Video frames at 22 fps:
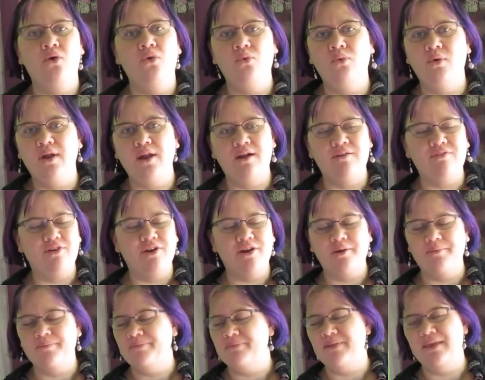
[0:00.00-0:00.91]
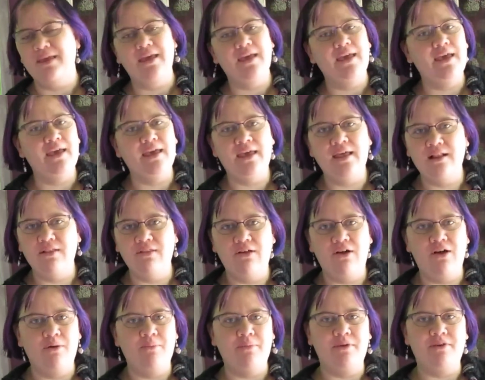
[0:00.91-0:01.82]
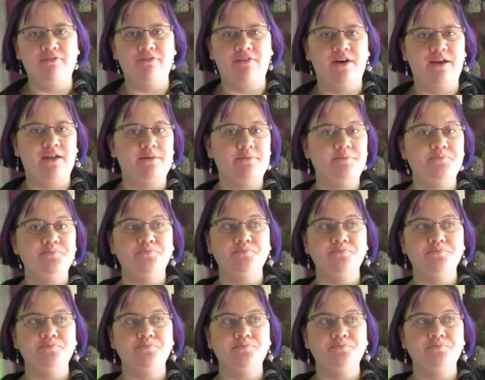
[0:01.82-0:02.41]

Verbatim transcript: whatever. It'll all be fine.